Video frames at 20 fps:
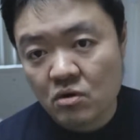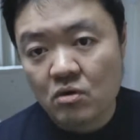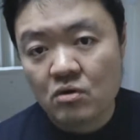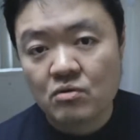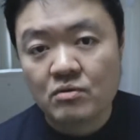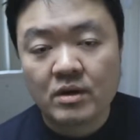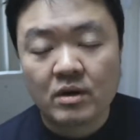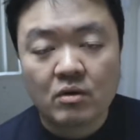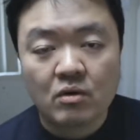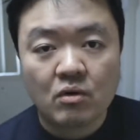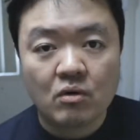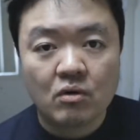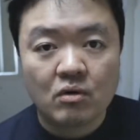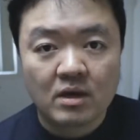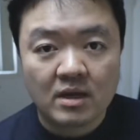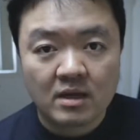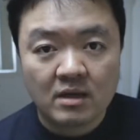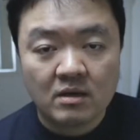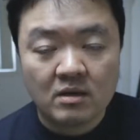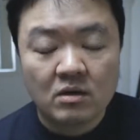raw
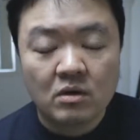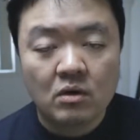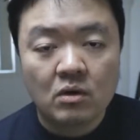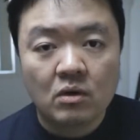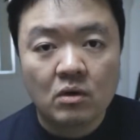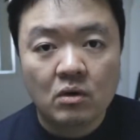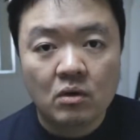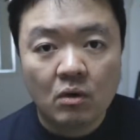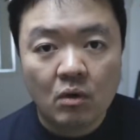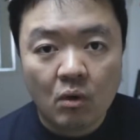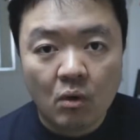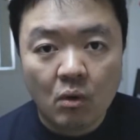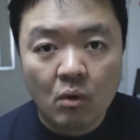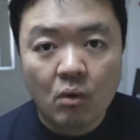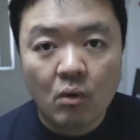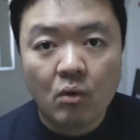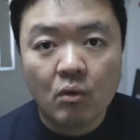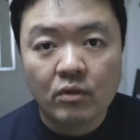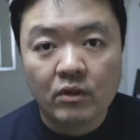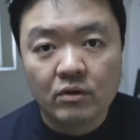recording,
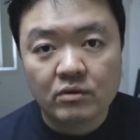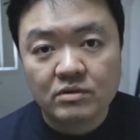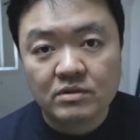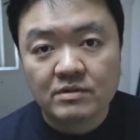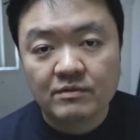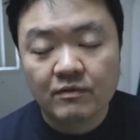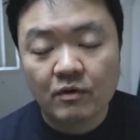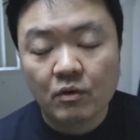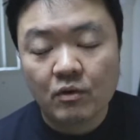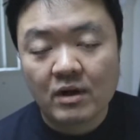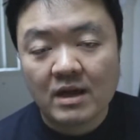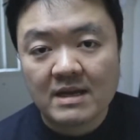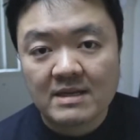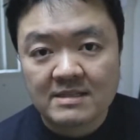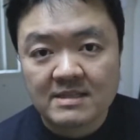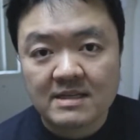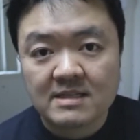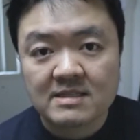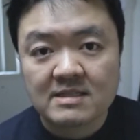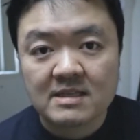all those
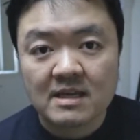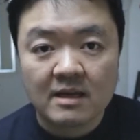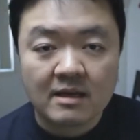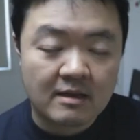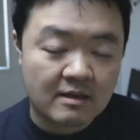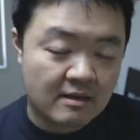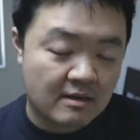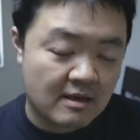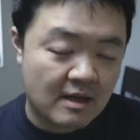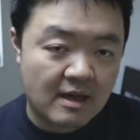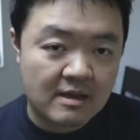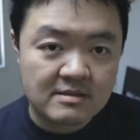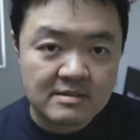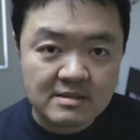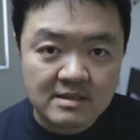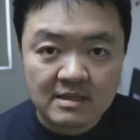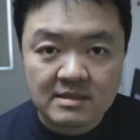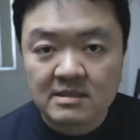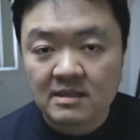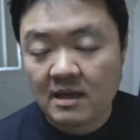4K, 60K,
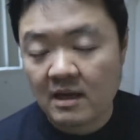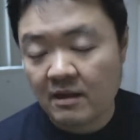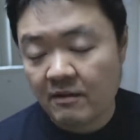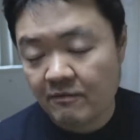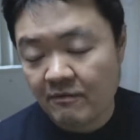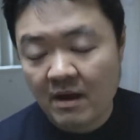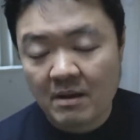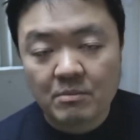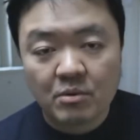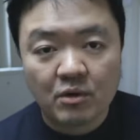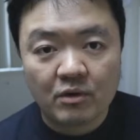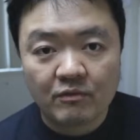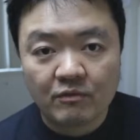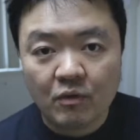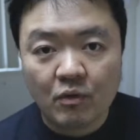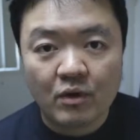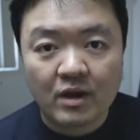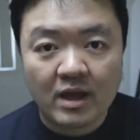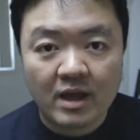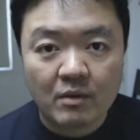6K,
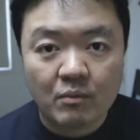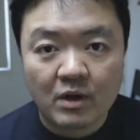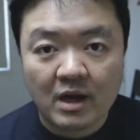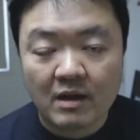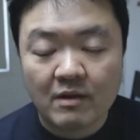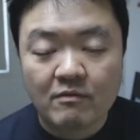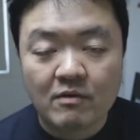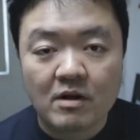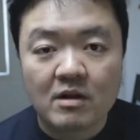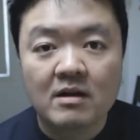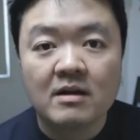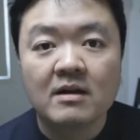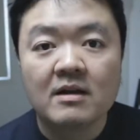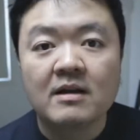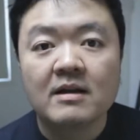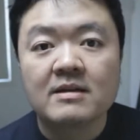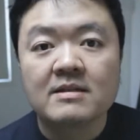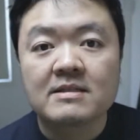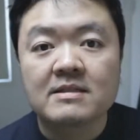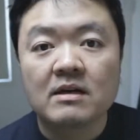5.4K, whatever.
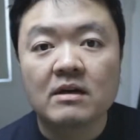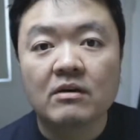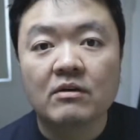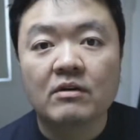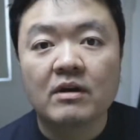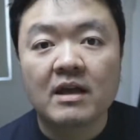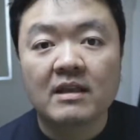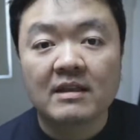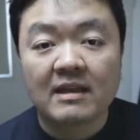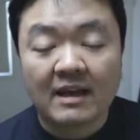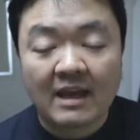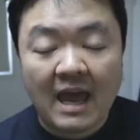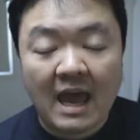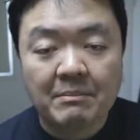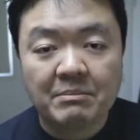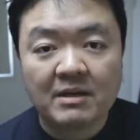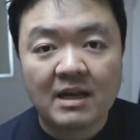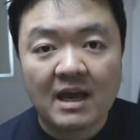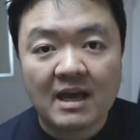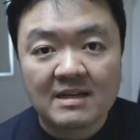So it
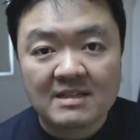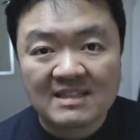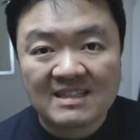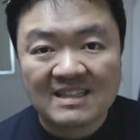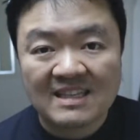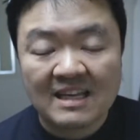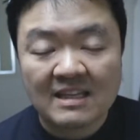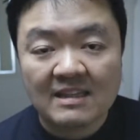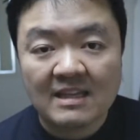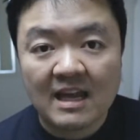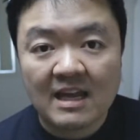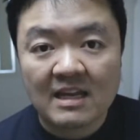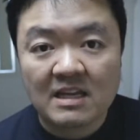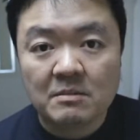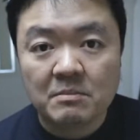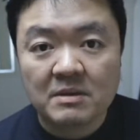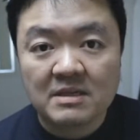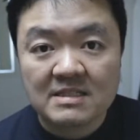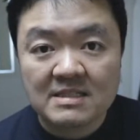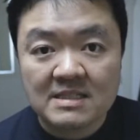kept at
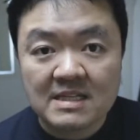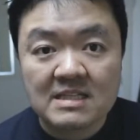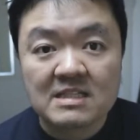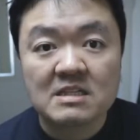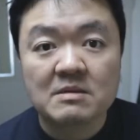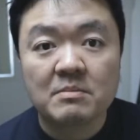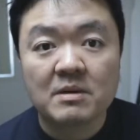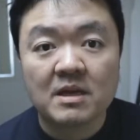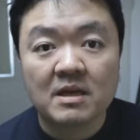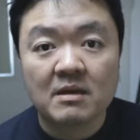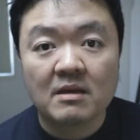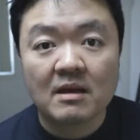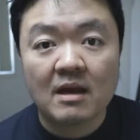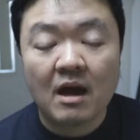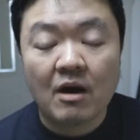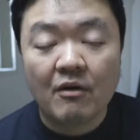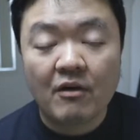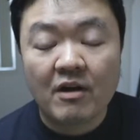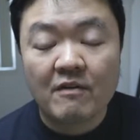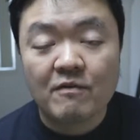1080p,
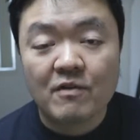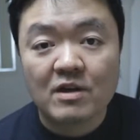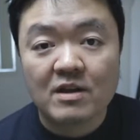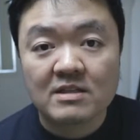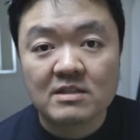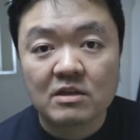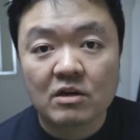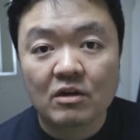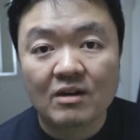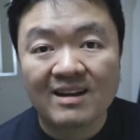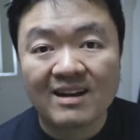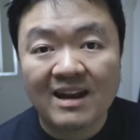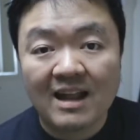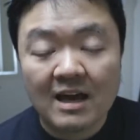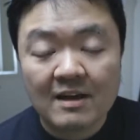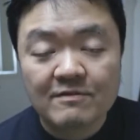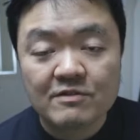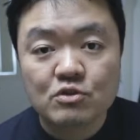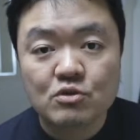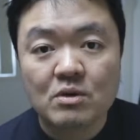60p. However, it's got a
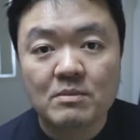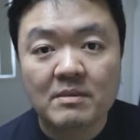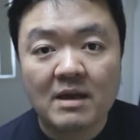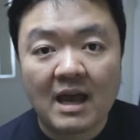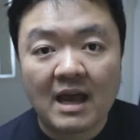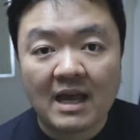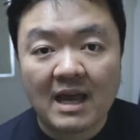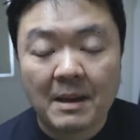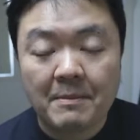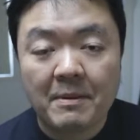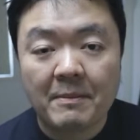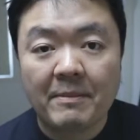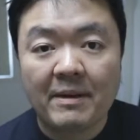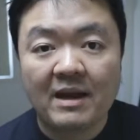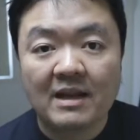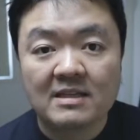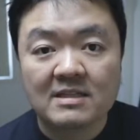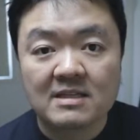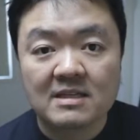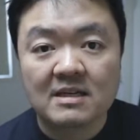live streaming
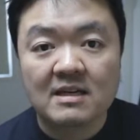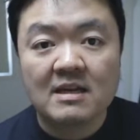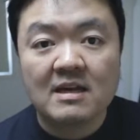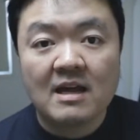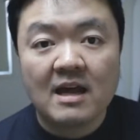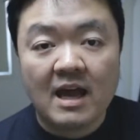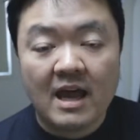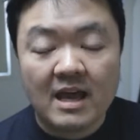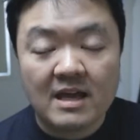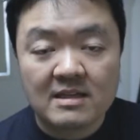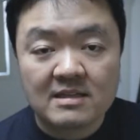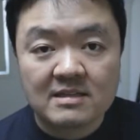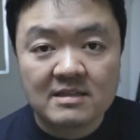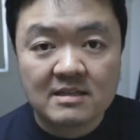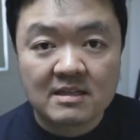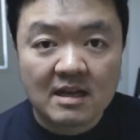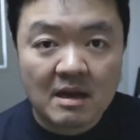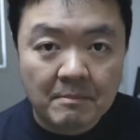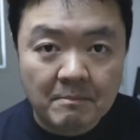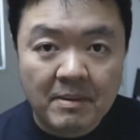capability.
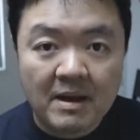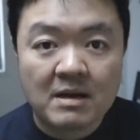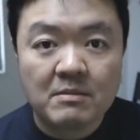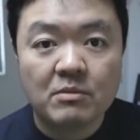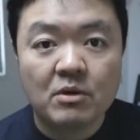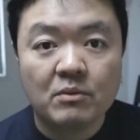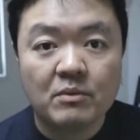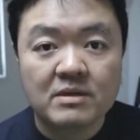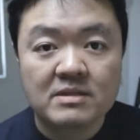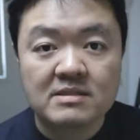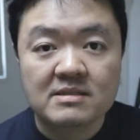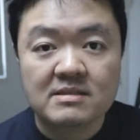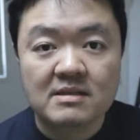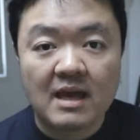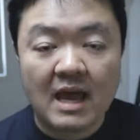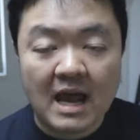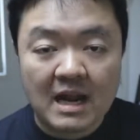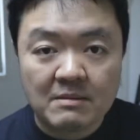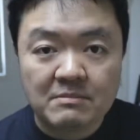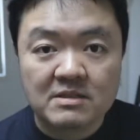It's compatible
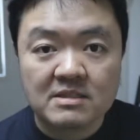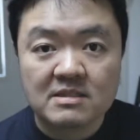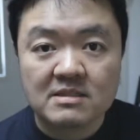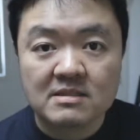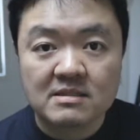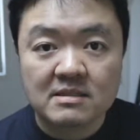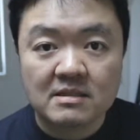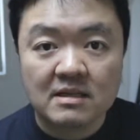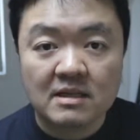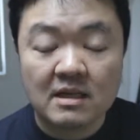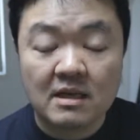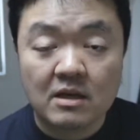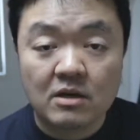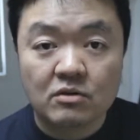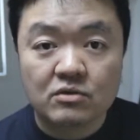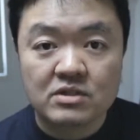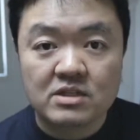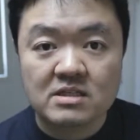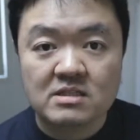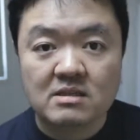with the Atomos
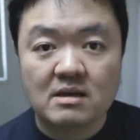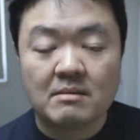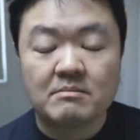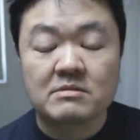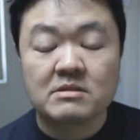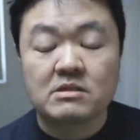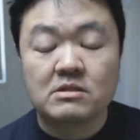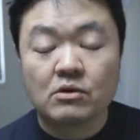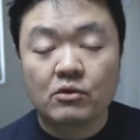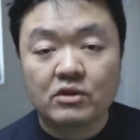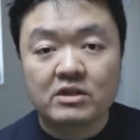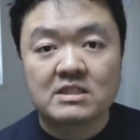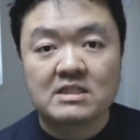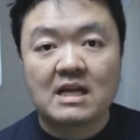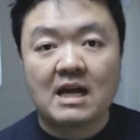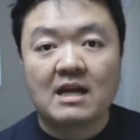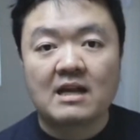ecosystem. I'm so